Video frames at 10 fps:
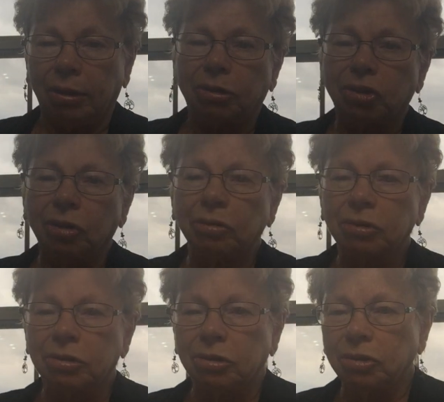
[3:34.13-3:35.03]

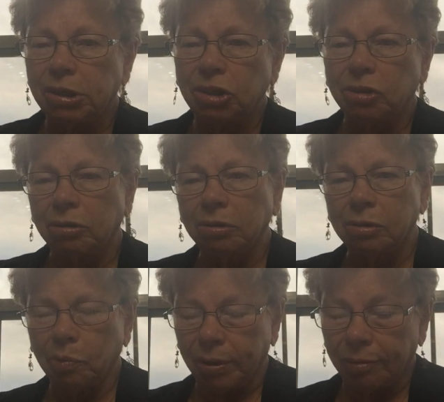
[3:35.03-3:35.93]
shirts, your t-shirts, or
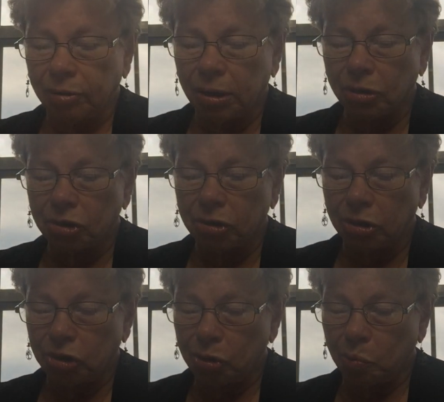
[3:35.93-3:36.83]
whatever else
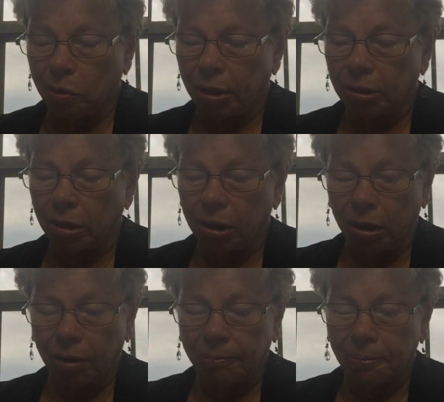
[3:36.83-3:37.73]
that you want
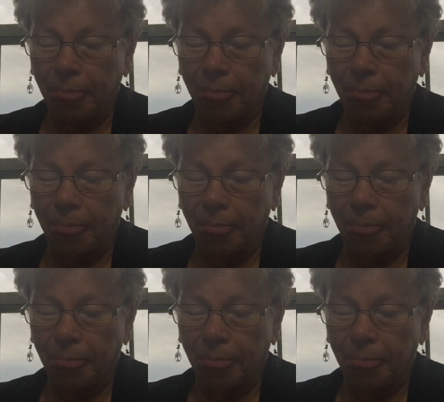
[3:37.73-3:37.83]
there.